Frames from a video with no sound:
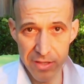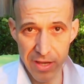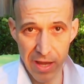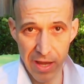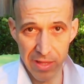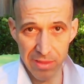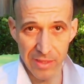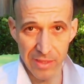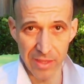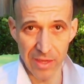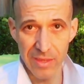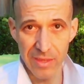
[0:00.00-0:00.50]

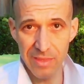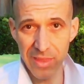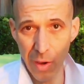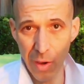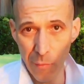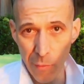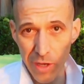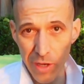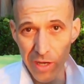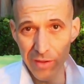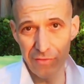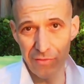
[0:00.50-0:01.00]
out there, they
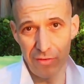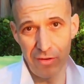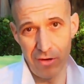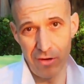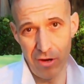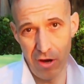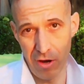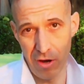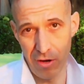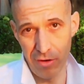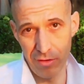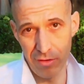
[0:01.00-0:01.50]
won't even
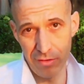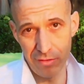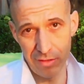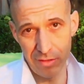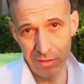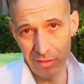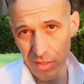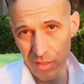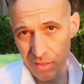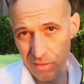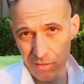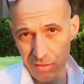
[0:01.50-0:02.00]
know that
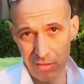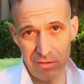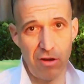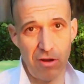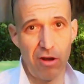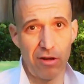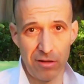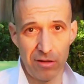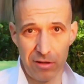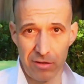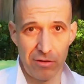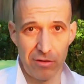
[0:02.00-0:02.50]
these are
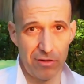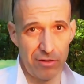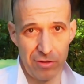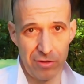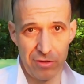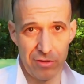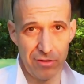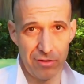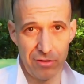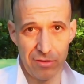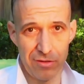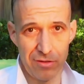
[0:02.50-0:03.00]
cyclocross
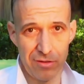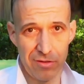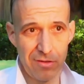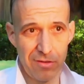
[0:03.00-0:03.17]
shoes.